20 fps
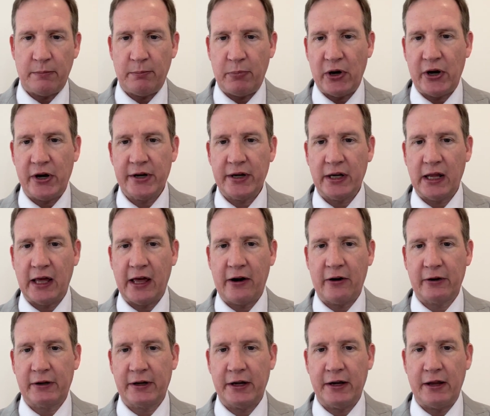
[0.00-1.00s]
a bond
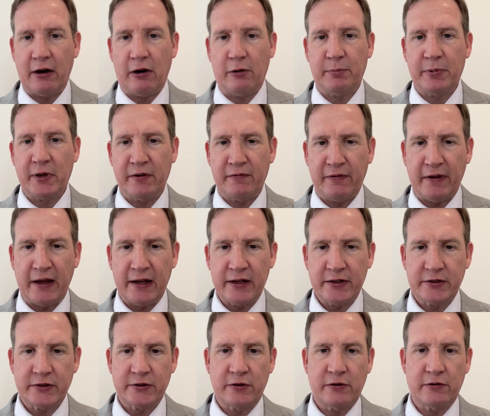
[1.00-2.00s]
ladder can help
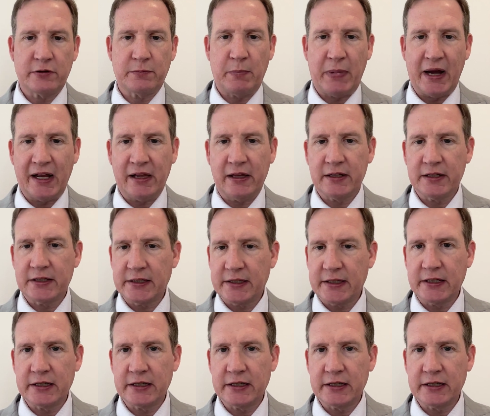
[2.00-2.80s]
investors balance